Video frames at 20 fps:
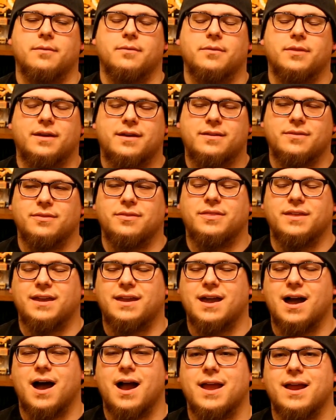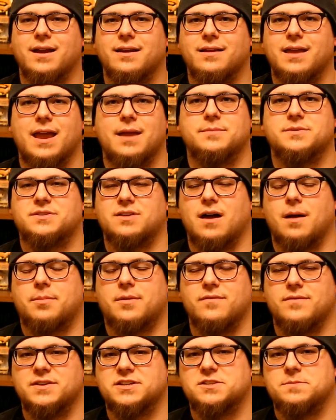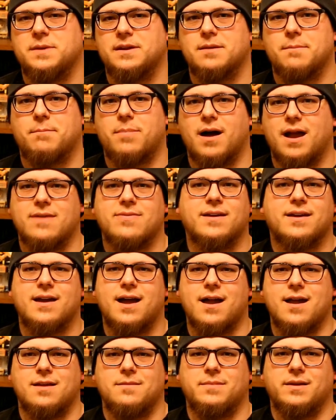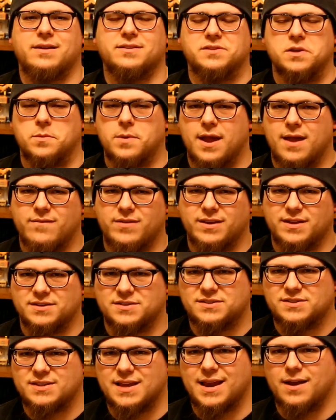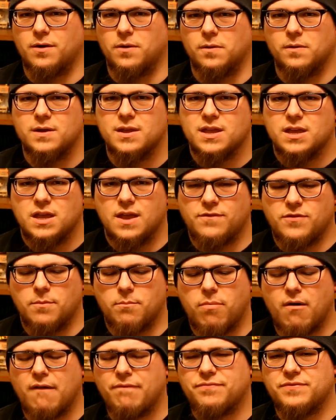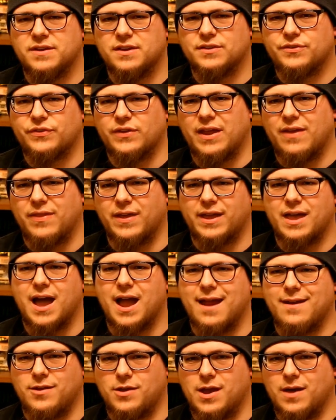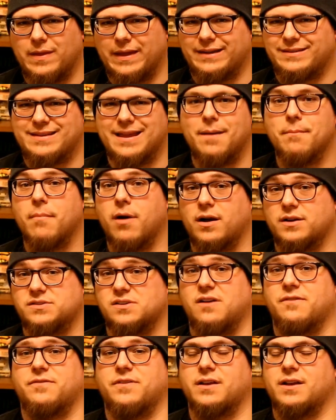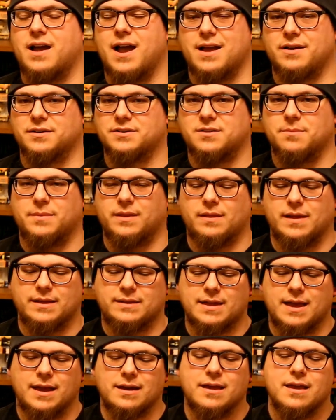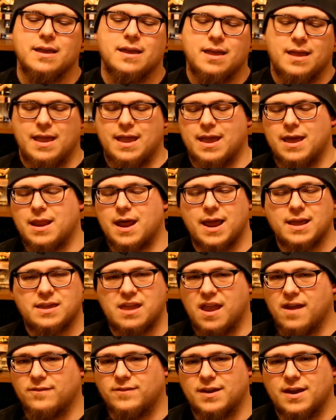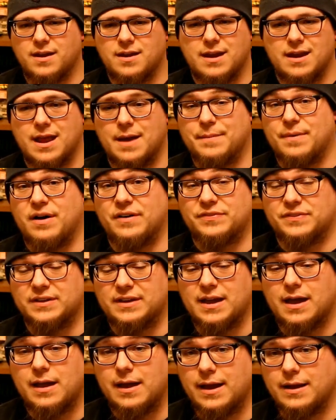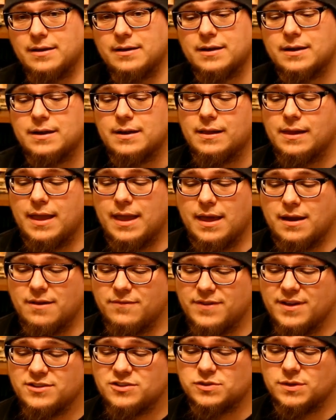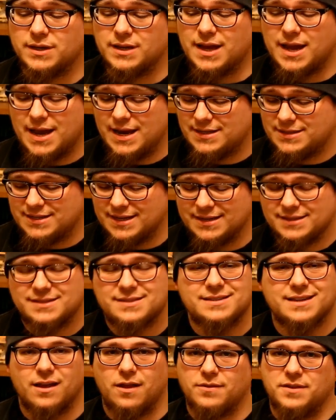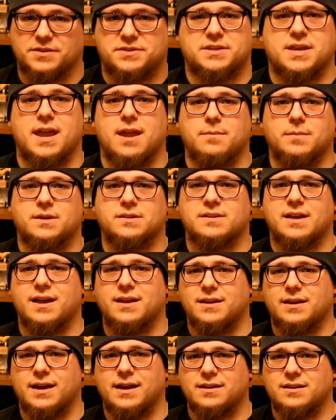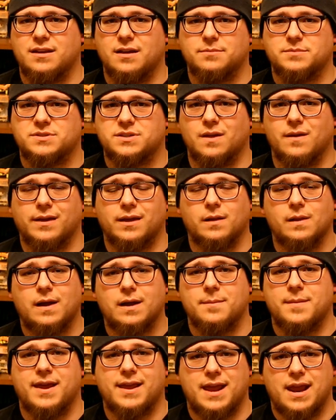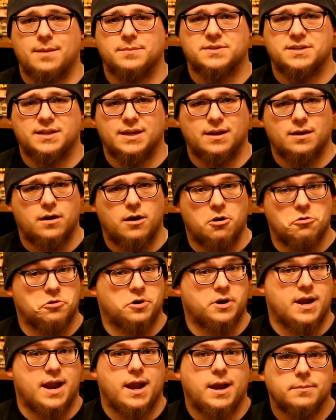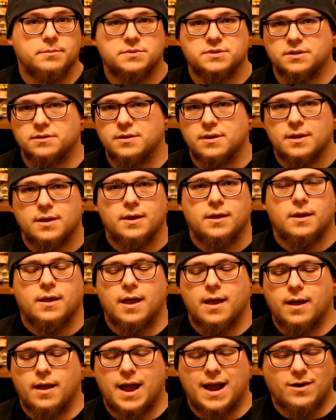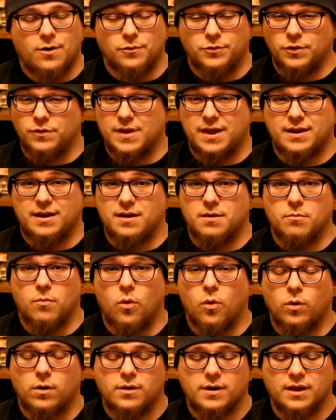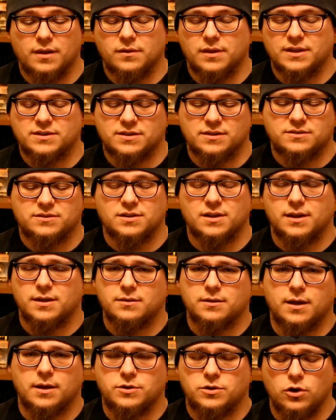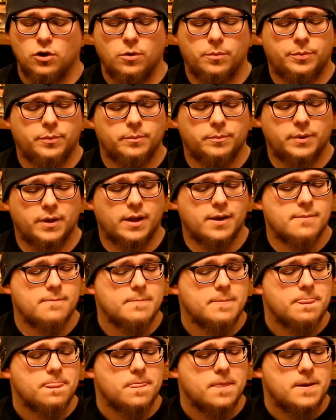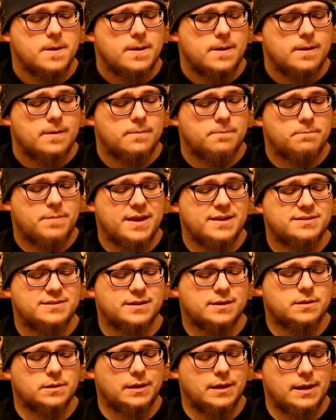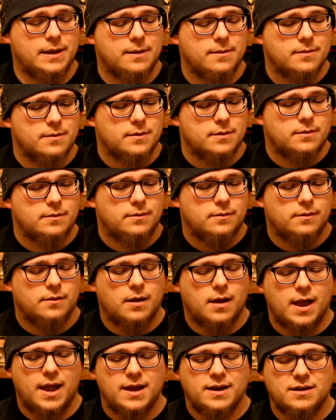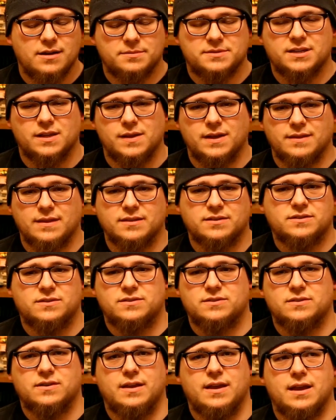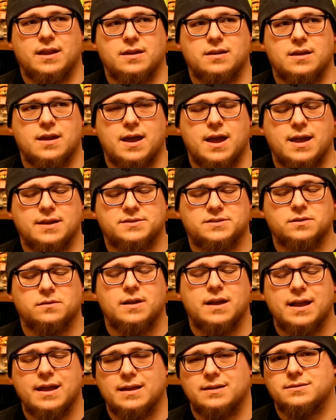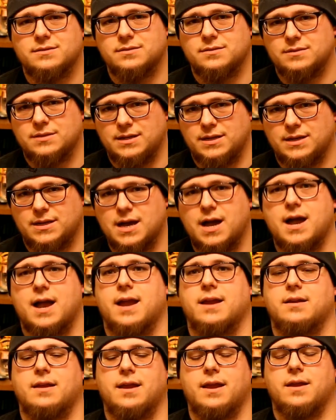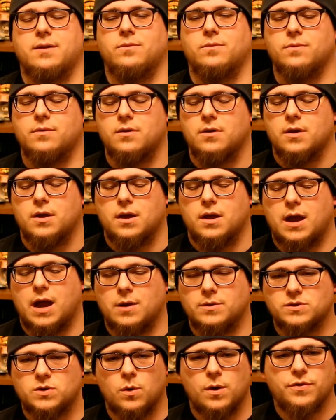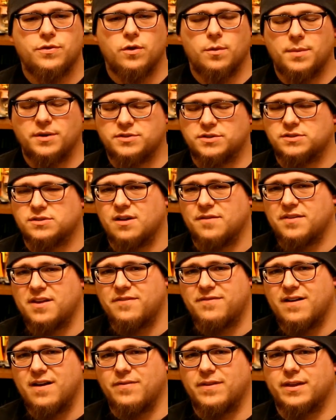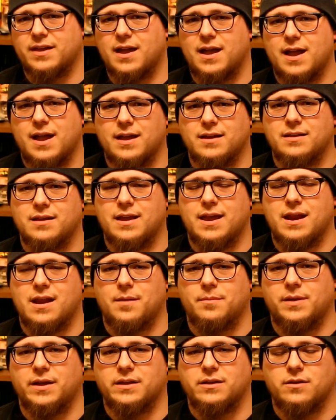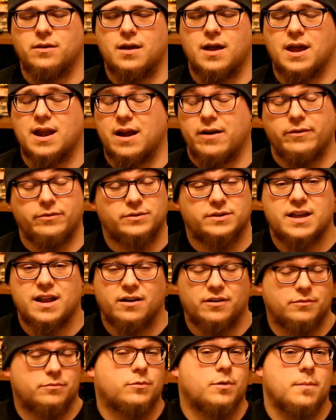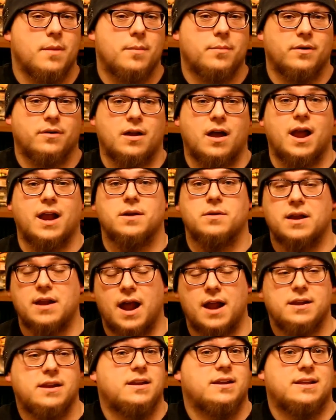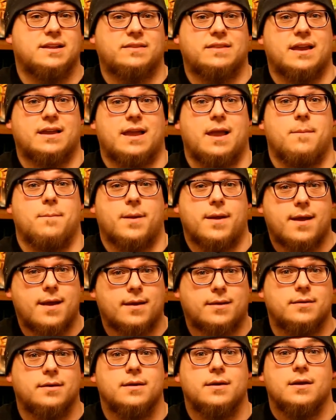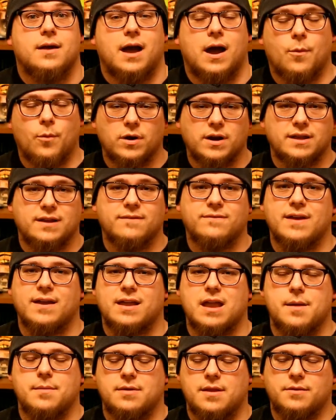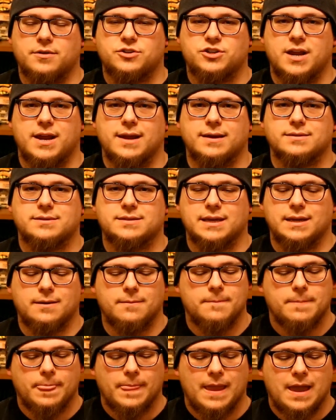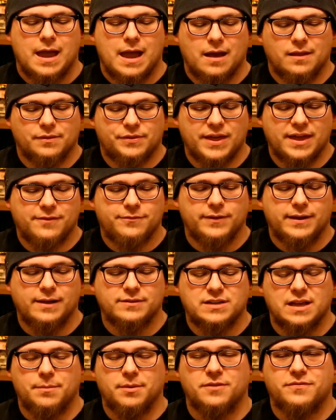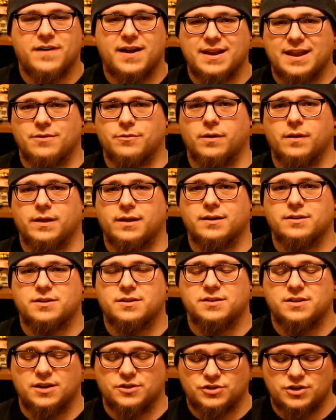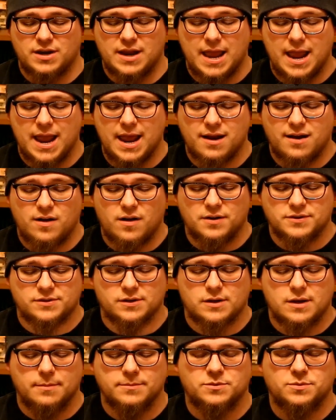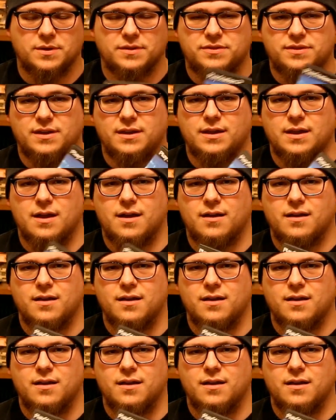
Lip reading: the guy at GameStop convinced me to buy the guide because they were having a sale. If you bought this and the guide, you got like 10 bucks off the guide or something like that. And I caved in and I bought the guide. And eventually I did sell this game because I ended up selling a lot of my games to get other games, and I don't do that anymore unless it's a dupe. But basically I ended up selling this, and I still had the guide, and I was going through a bunch of stuff and I found the guide, and I'm like, and I kind of remembered I need to get that game back. I want to give that game another chance, and thankfully I was able to find it in really good condition, and it also comes with the